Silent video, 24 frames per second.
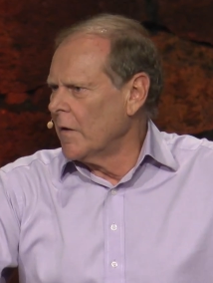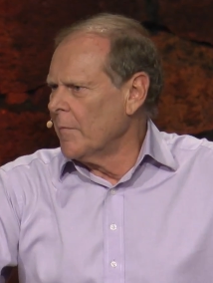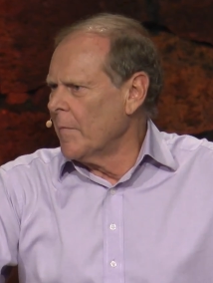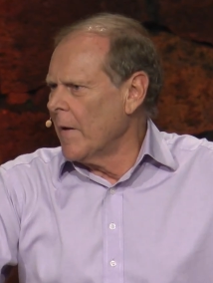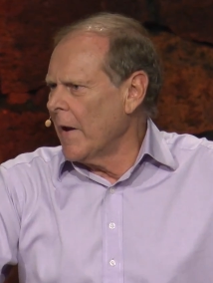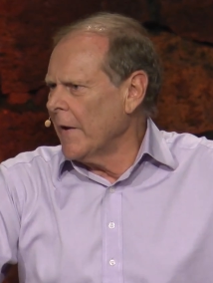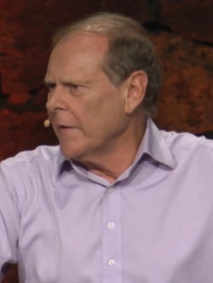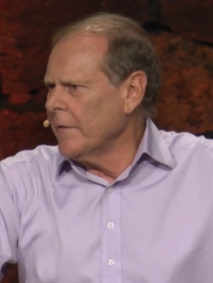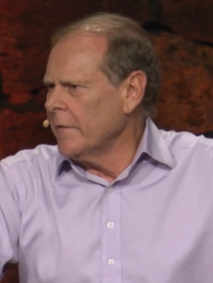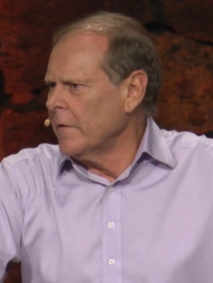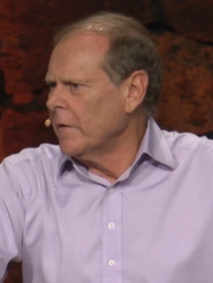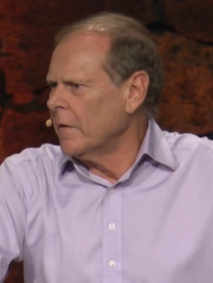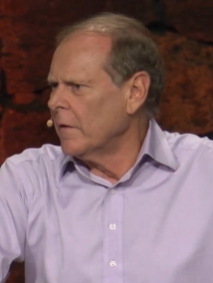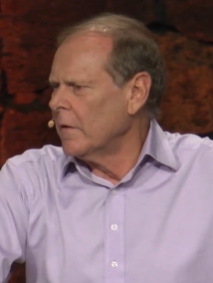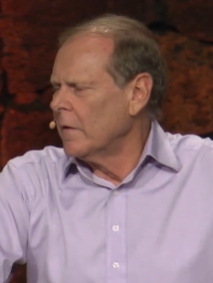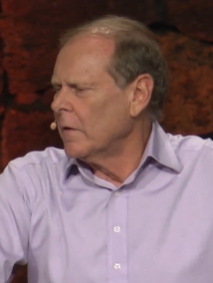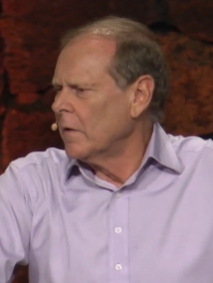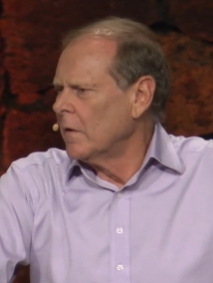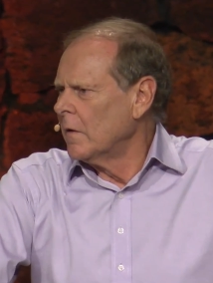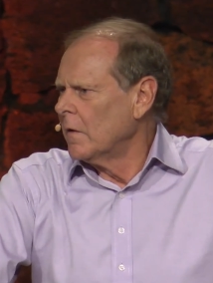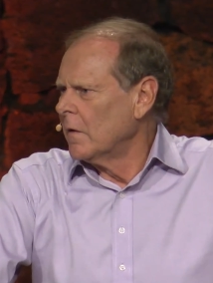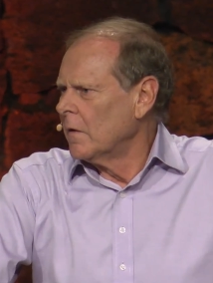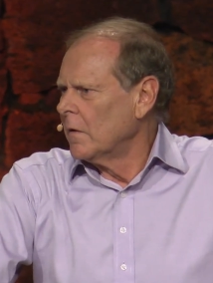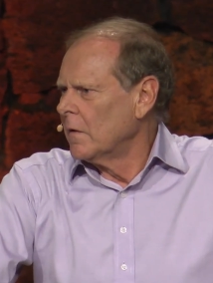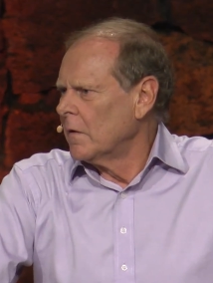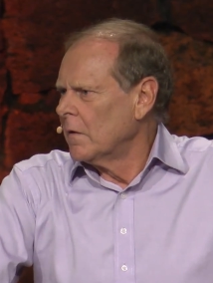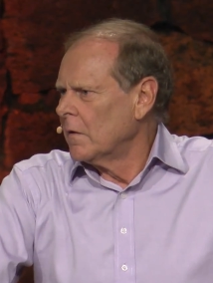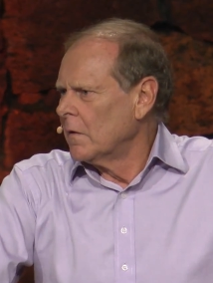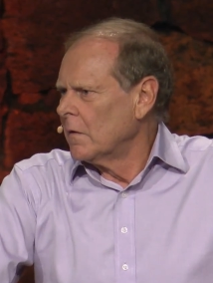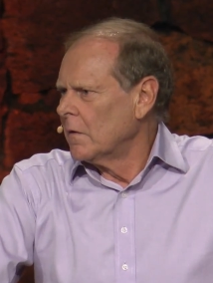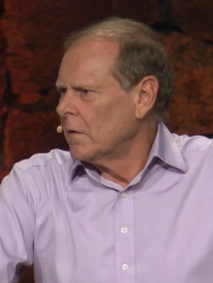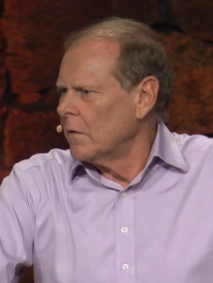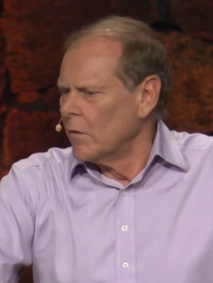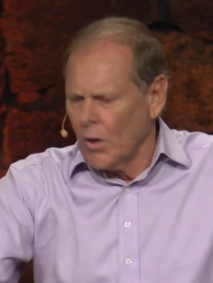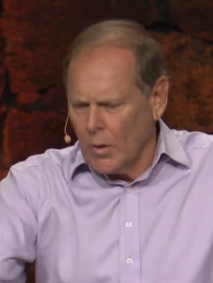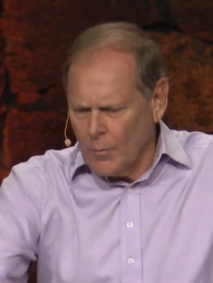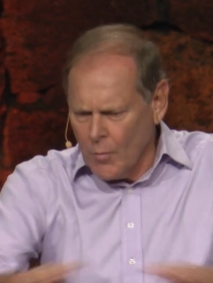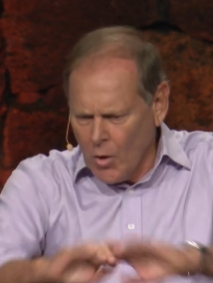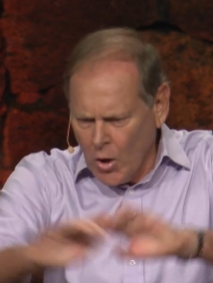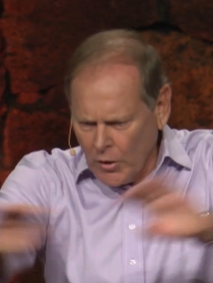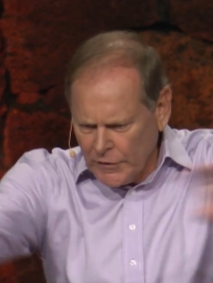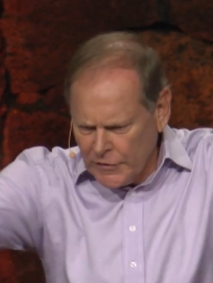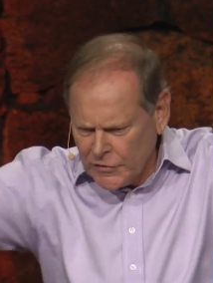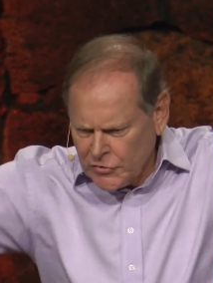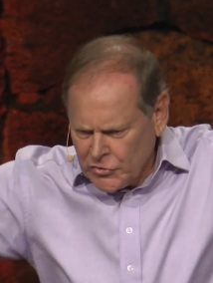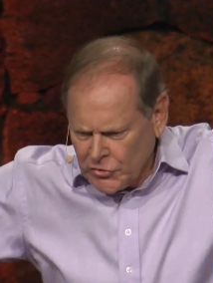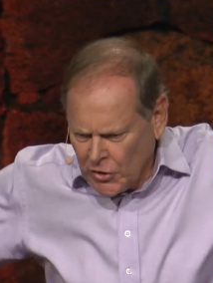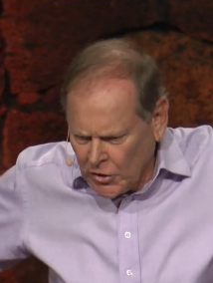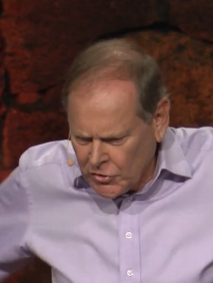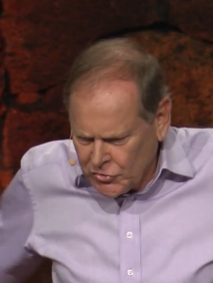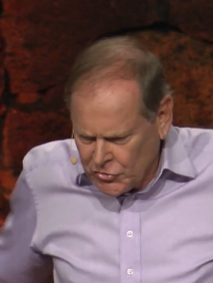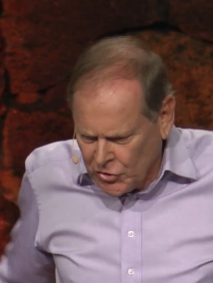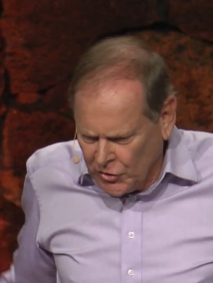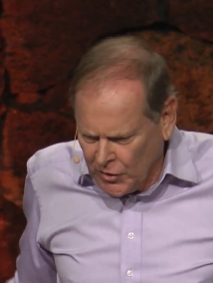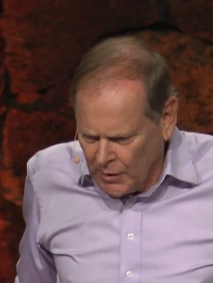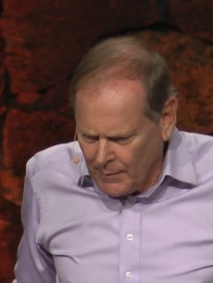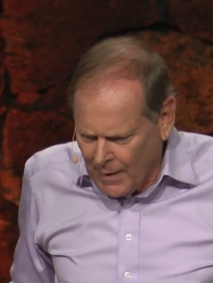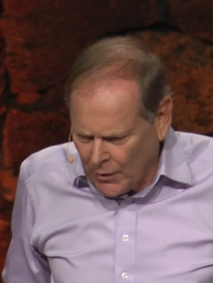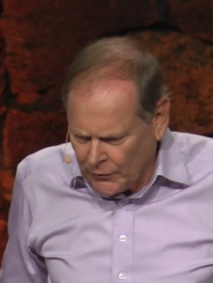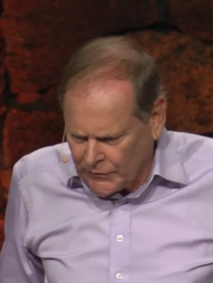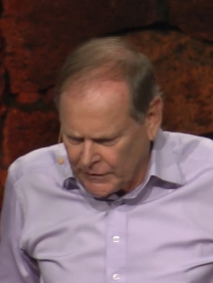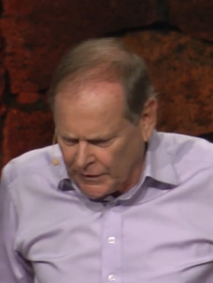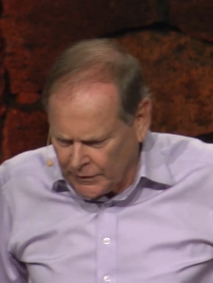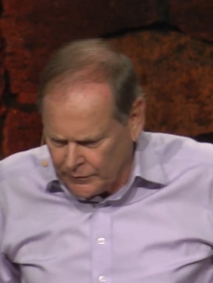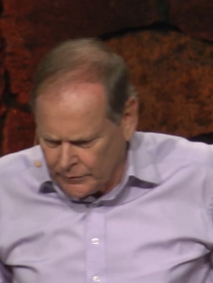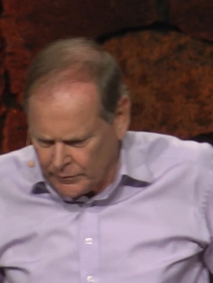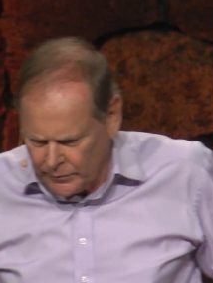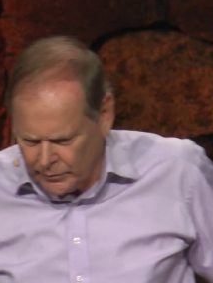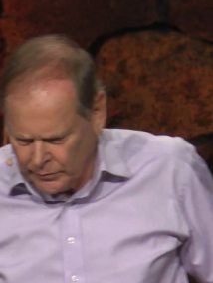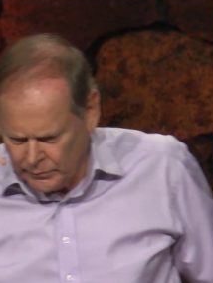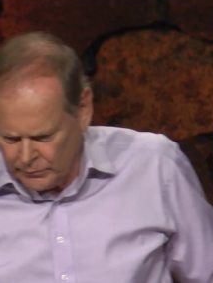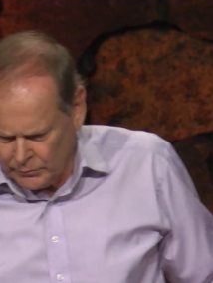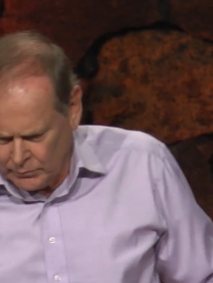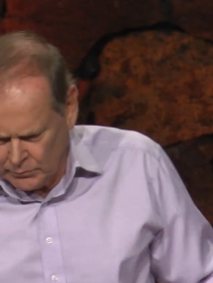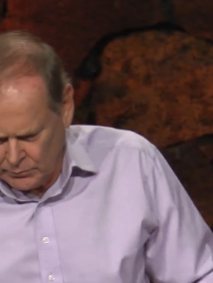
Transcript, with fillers: Amen? Amen. No more discussion about it.